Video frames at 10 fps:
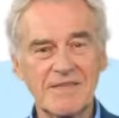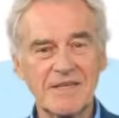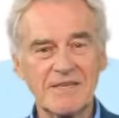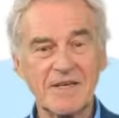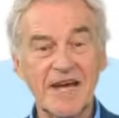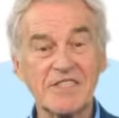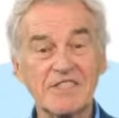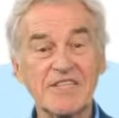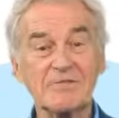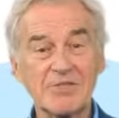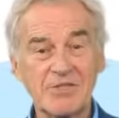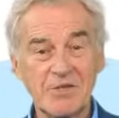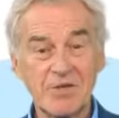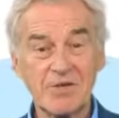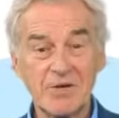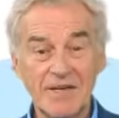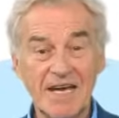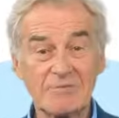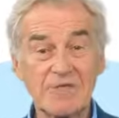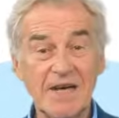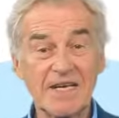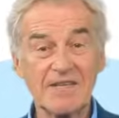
And the last step is to include API